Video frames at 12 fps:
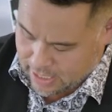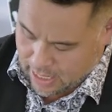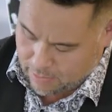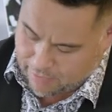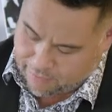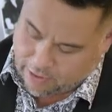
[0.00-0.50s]

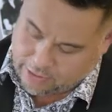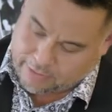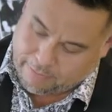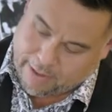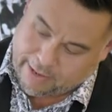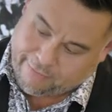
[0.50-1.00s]
and we've got
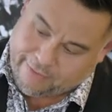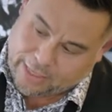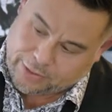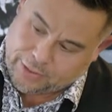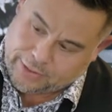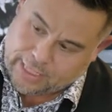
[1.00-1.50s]
some big
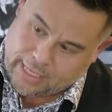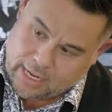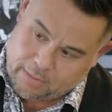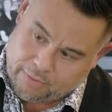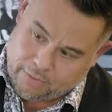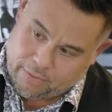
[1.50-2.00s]
fat juicy
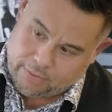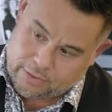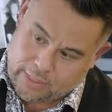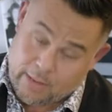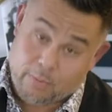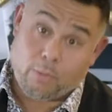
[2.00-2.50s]
king
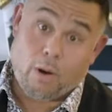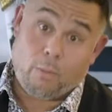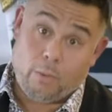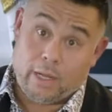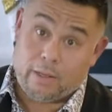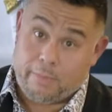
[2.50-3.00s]
prawns in
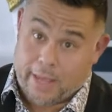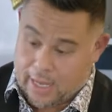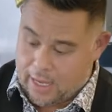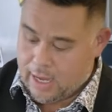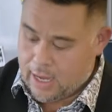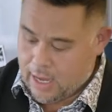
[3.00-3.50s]
what will
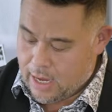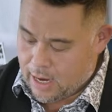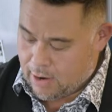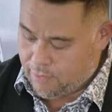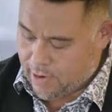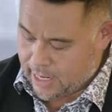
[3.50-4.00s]
be
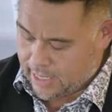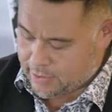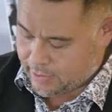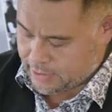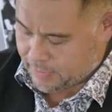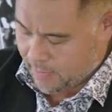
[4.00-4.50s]
a really
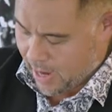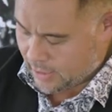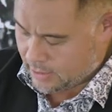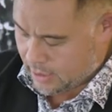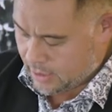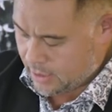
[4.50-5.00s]
crispy
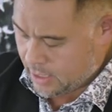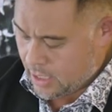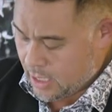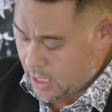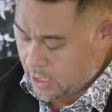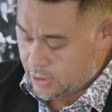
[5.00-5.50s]
batter.
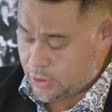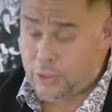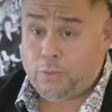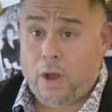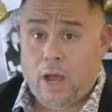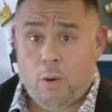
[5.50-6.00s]
So
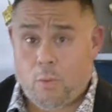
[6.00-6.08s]
just while I